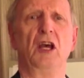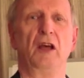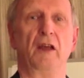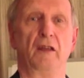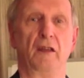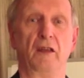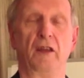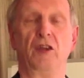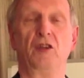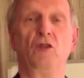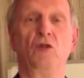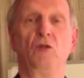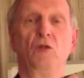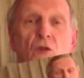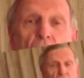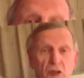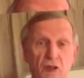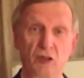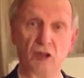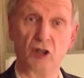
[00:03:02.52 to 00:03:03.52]
then you
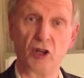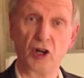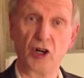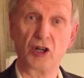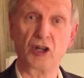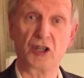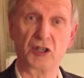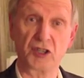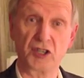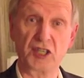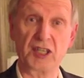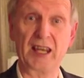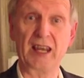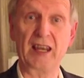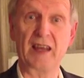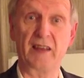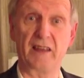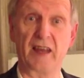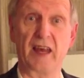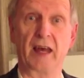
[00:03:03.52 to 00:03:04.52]
learn to
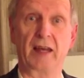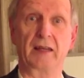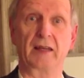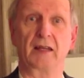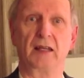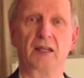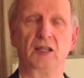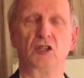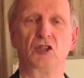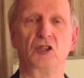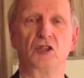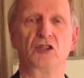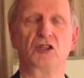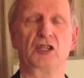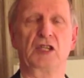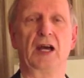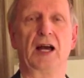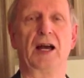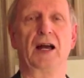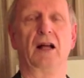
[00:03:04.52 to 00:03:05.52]
say that in good
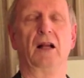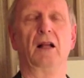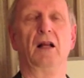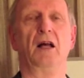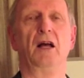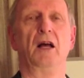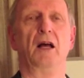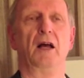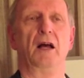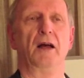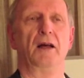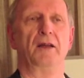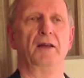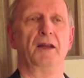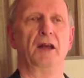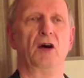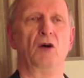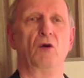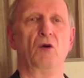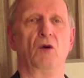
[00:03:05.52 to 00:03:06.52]
style.
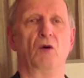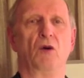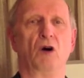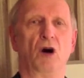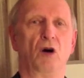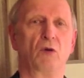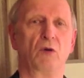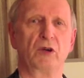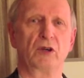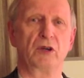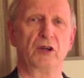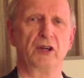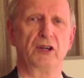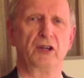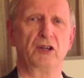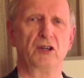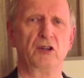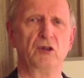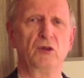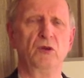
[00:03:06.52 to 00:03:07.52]
Now, all we're going
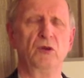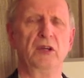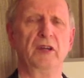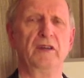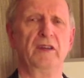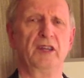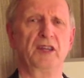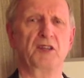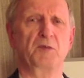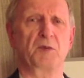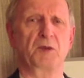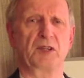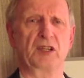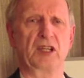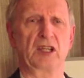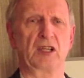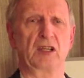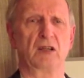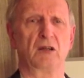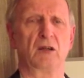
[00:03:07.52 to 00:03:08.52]
to do in this
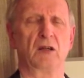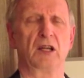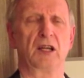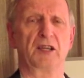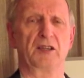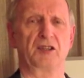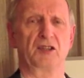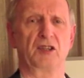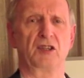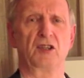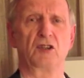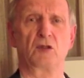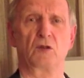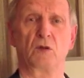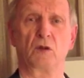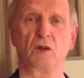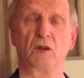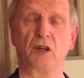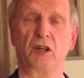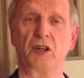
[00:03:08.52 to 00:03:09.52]
particular lesson is
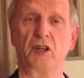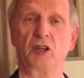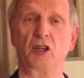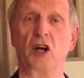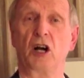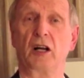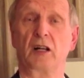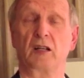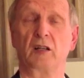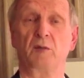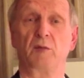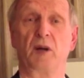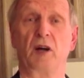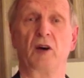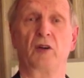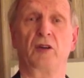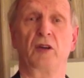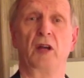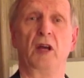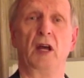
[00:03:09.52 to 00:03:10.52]
we're going to talk
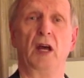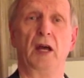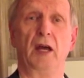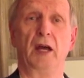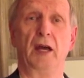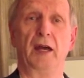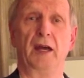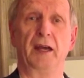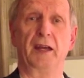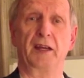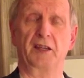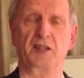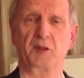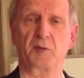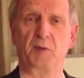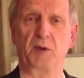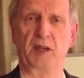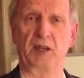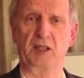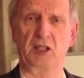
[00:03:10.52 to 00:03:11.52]
about
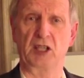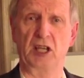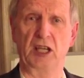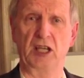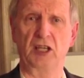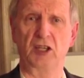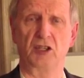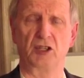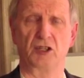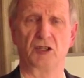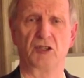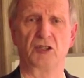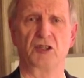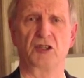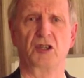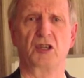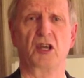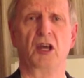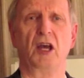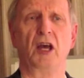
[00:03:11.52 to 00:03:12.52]

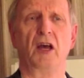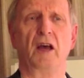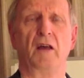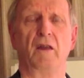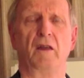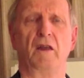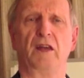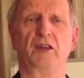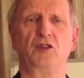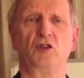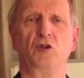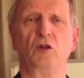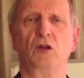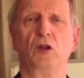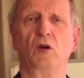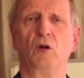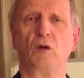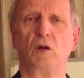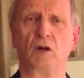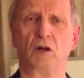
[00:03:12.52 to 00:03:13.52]
expectations that you
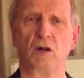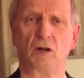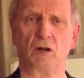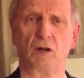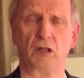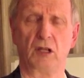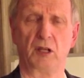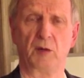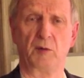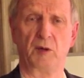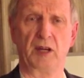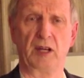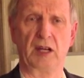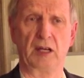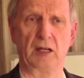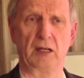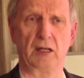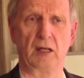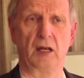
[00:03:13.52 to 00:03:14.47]
lower or eliminate.